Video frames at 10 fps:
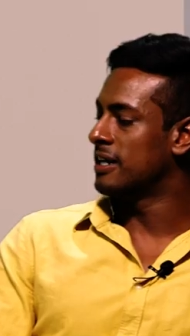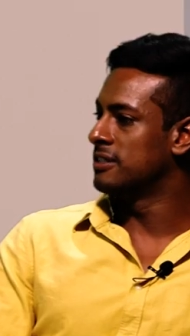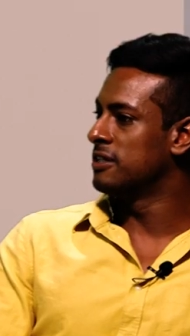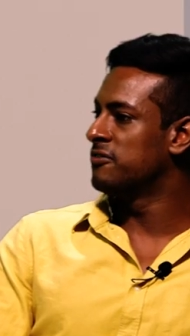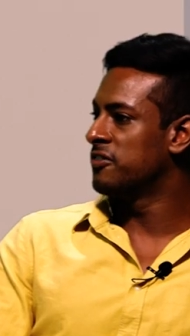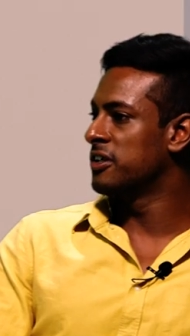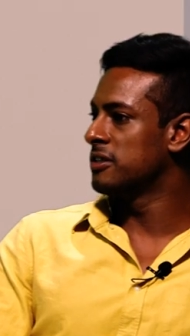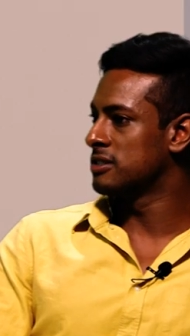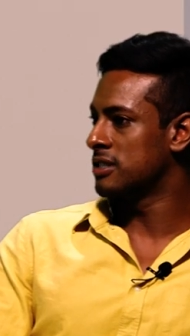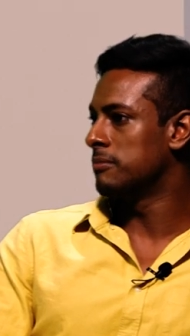I did
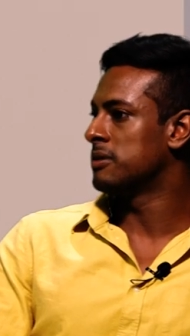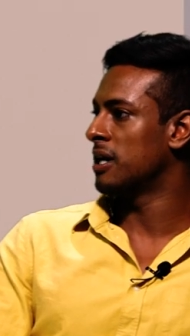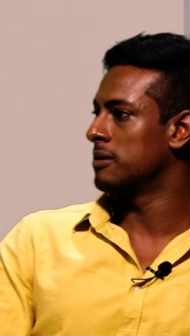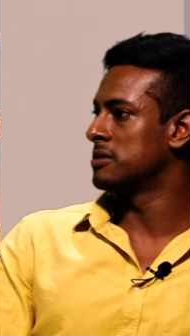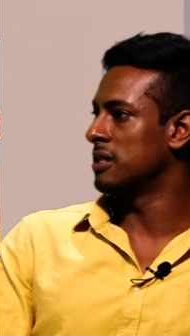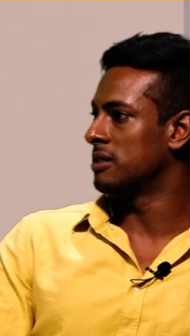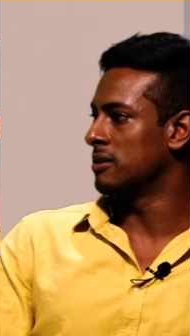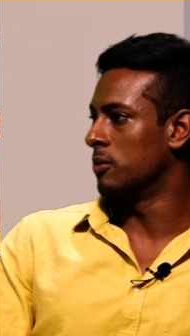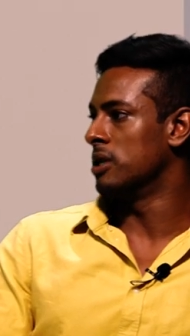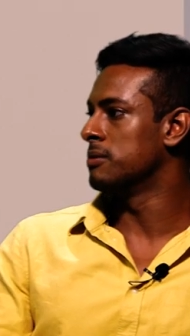feel sometimes that
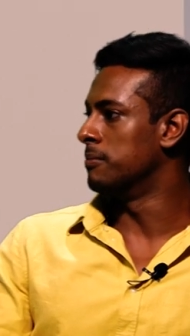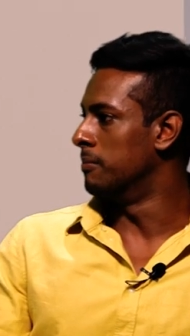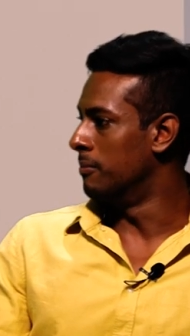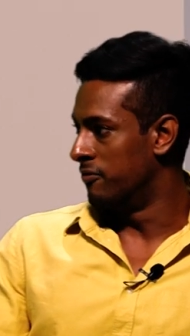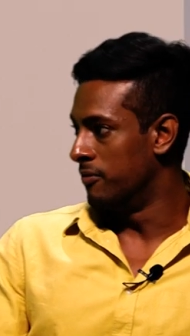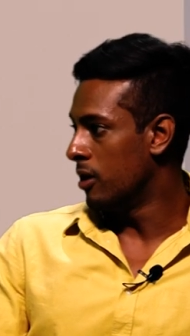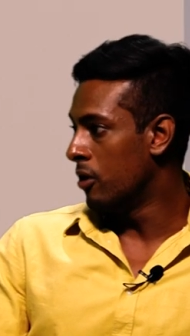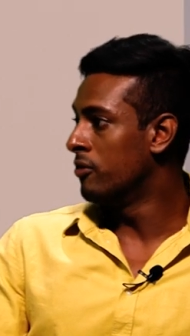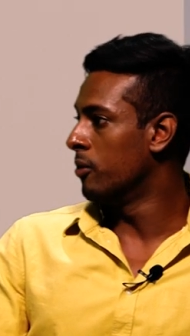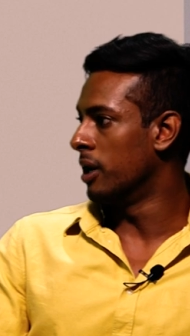it was
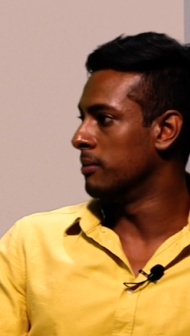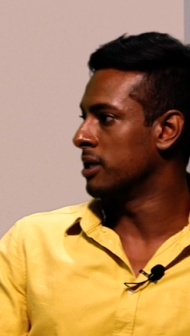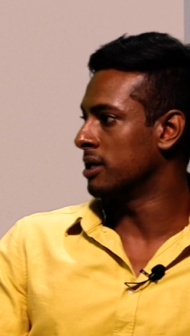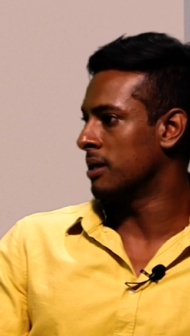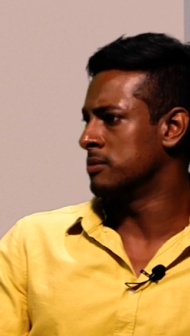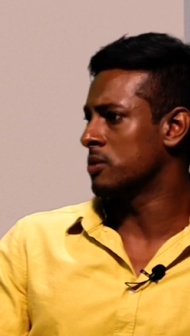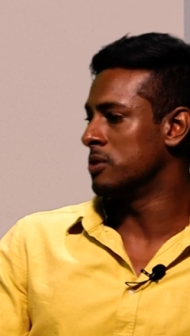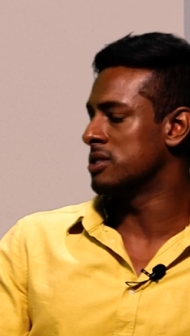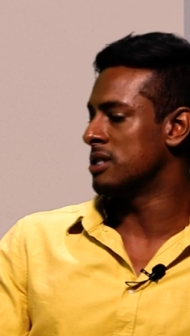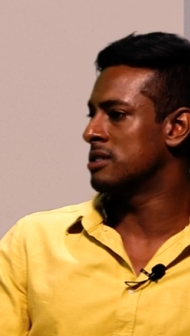overwhelming at times,
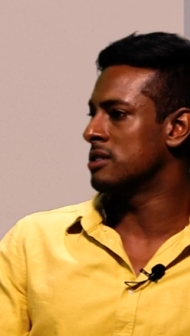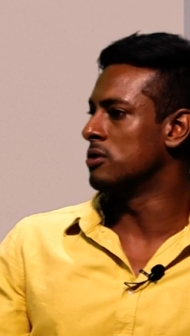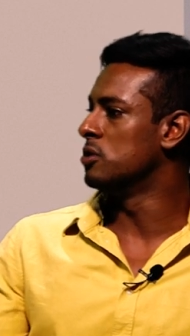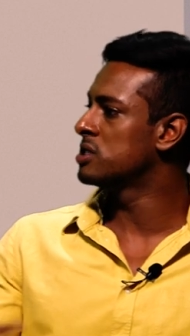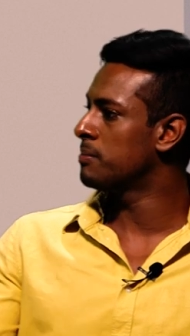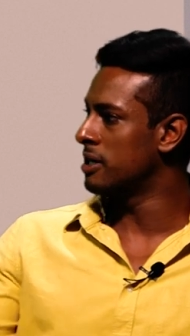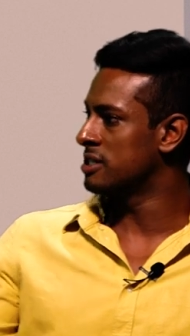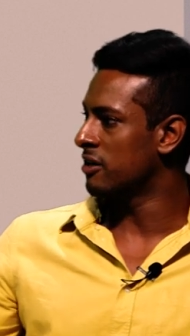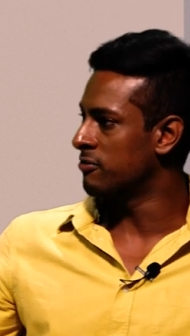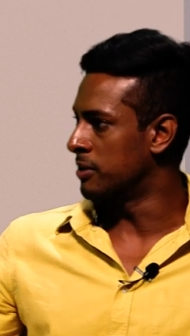because it's a new
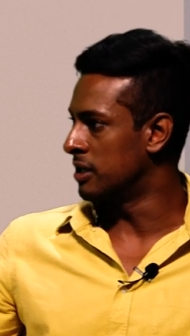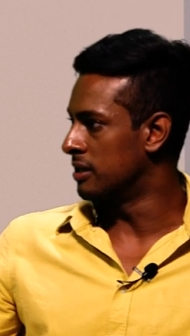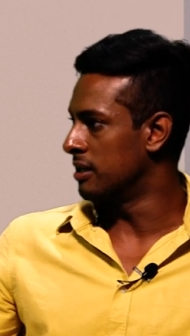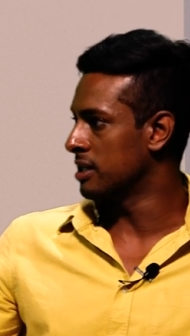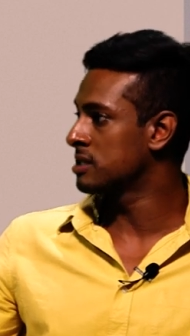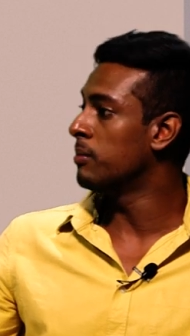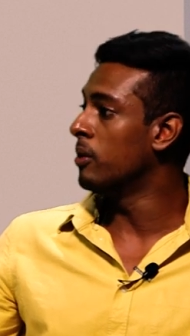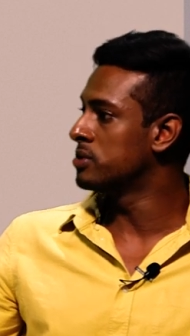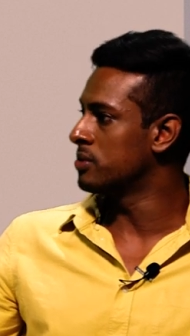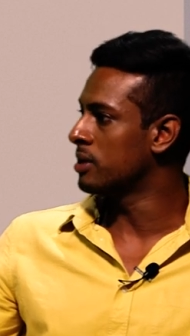space I've been
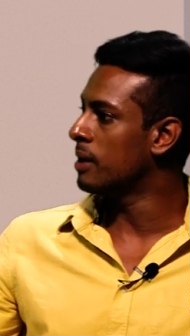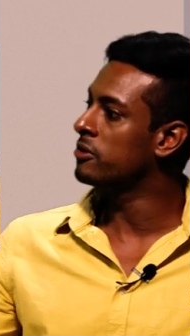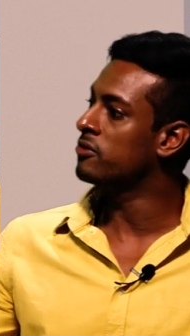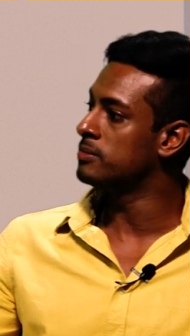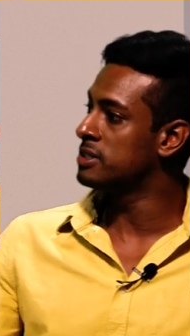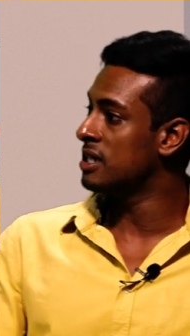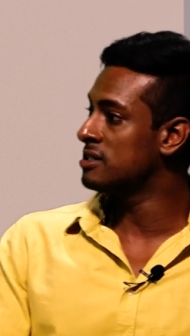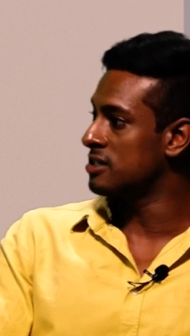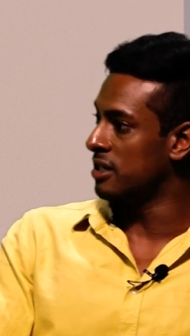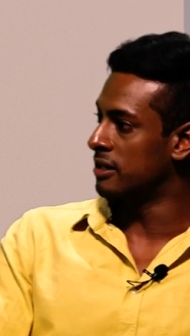exposed to, coming from
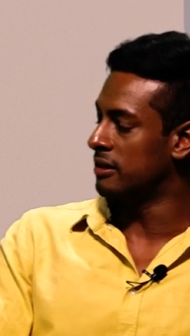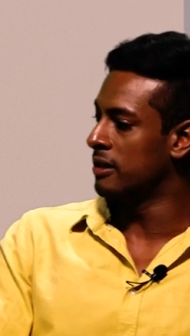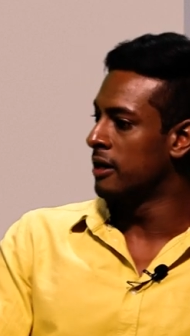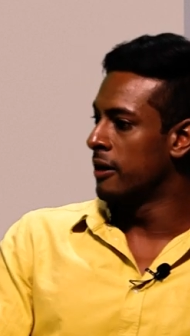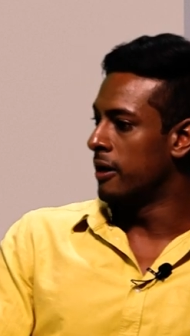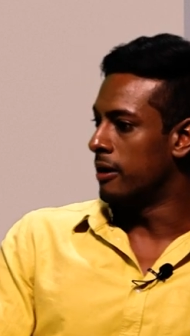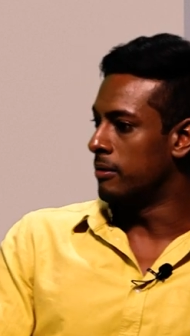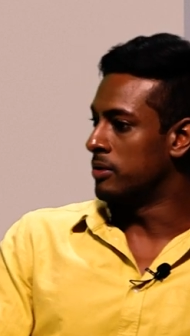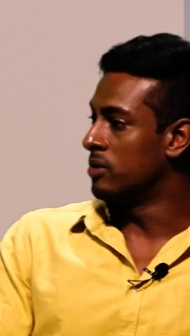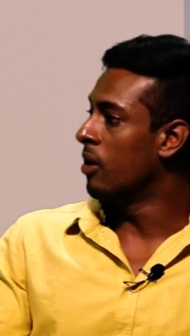such a
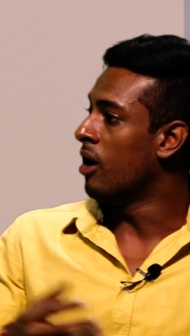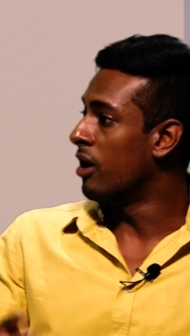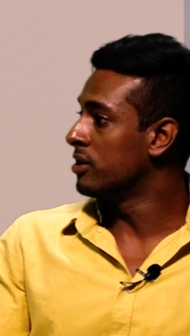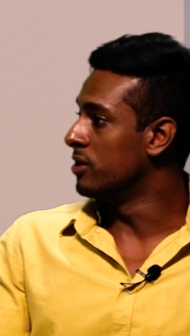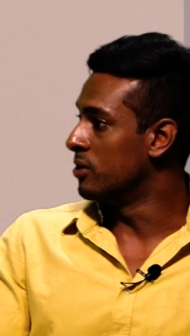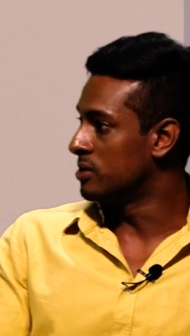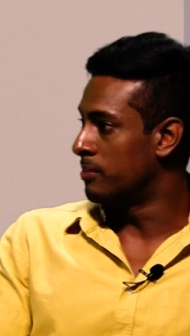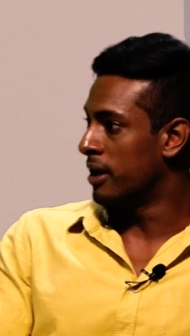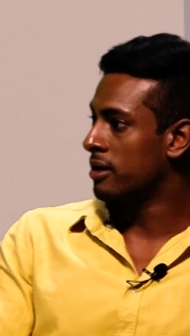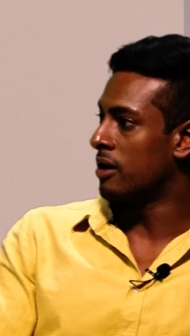hard news
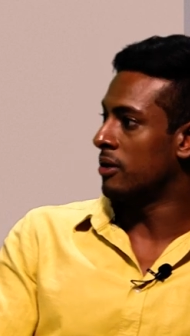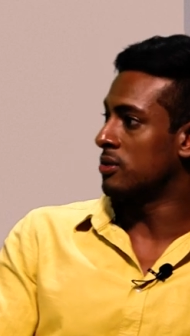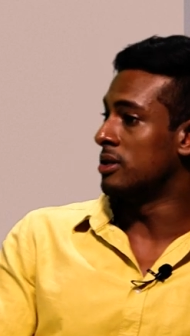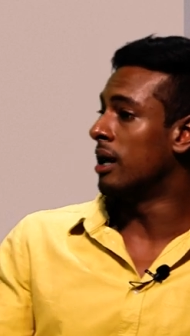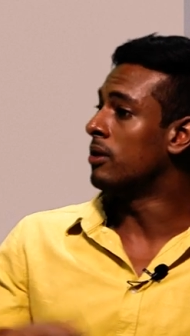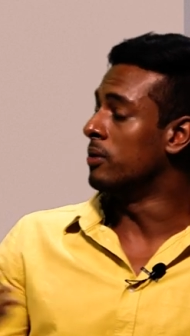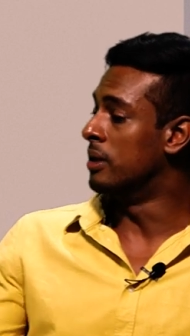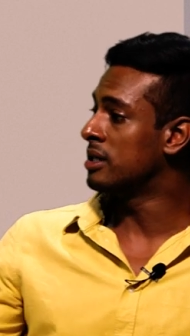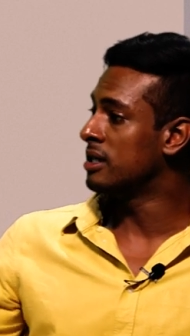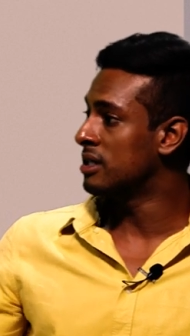background, and now
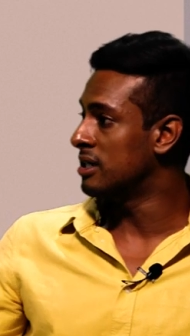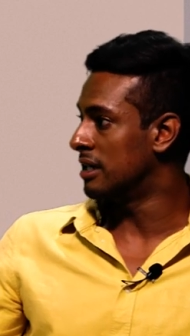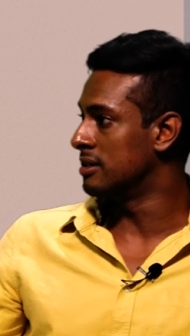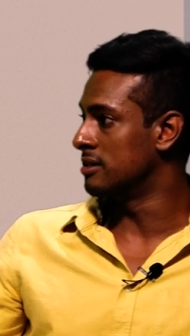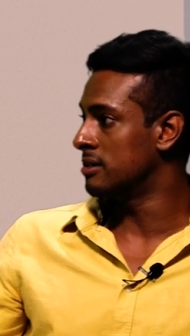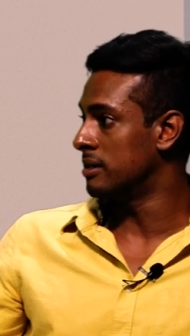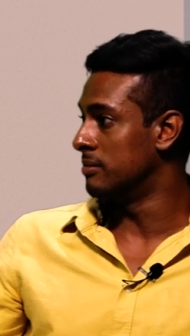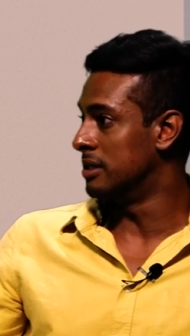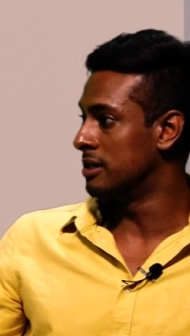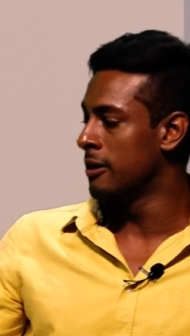working in
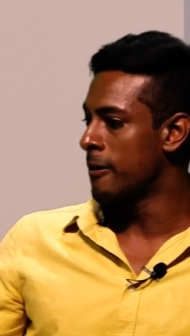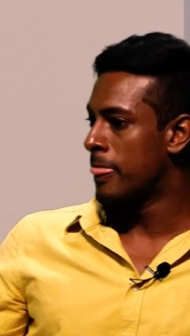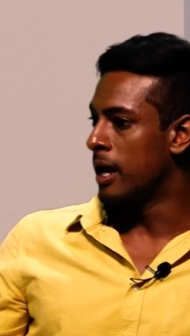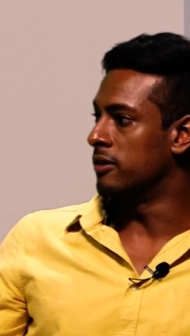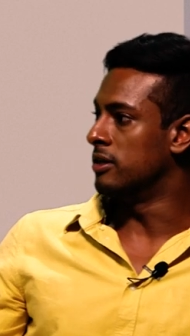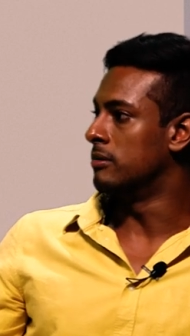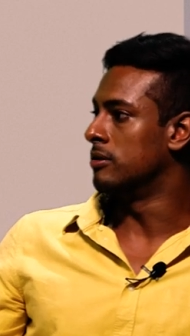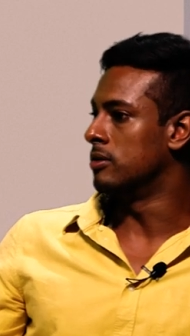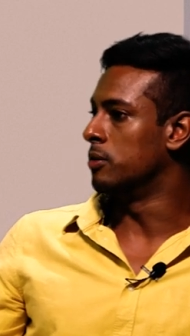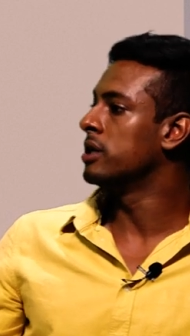entertainment, and
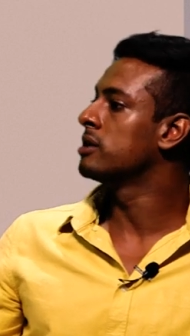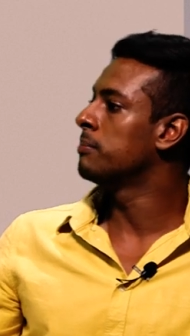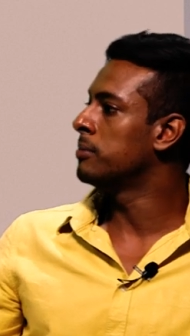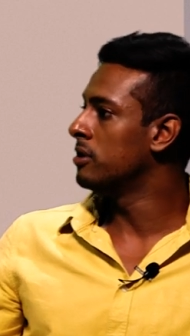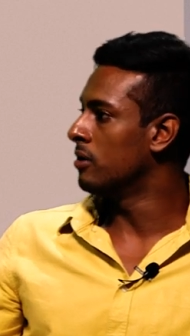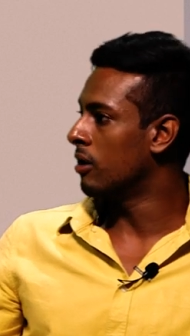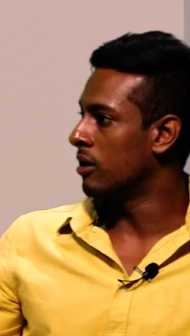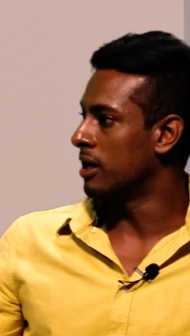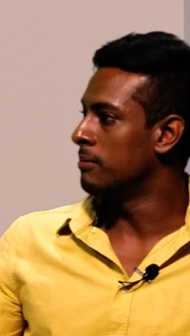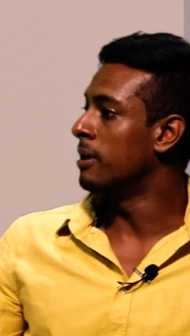then doing the
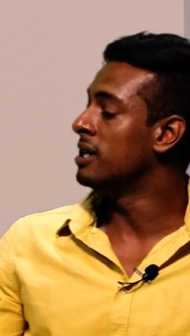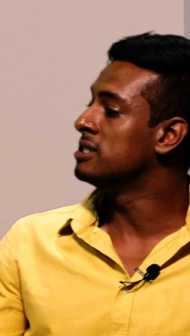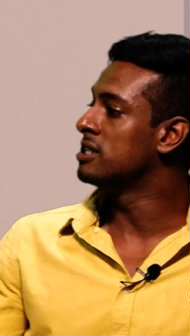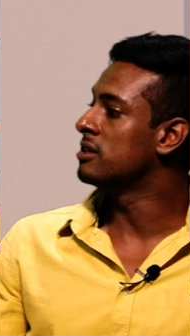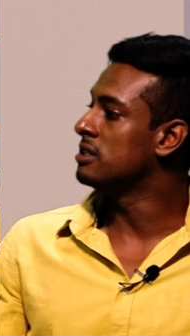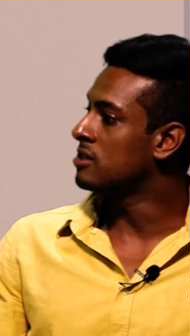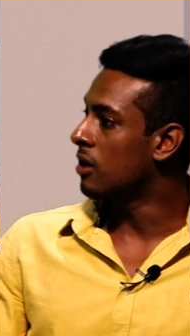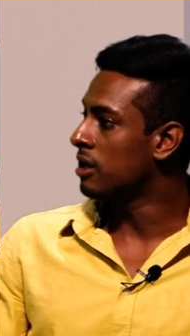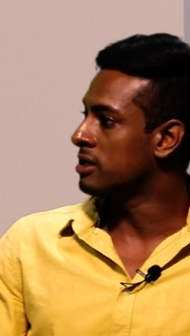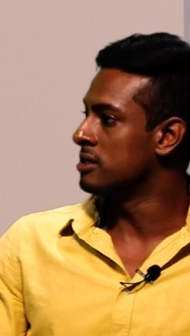PR and managing these
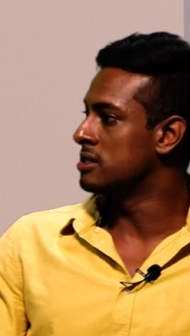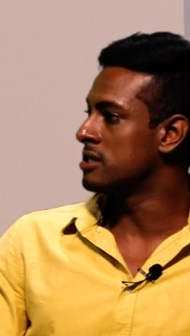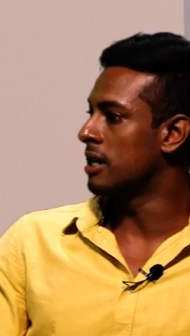artists